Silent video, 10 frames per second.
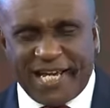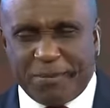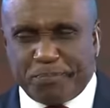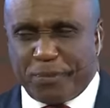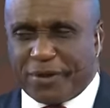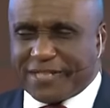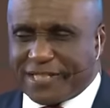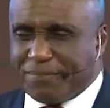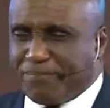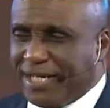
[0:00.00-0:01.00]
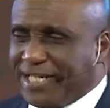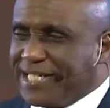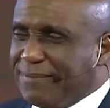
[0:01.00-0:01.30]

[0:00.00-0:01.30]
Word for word: a possibility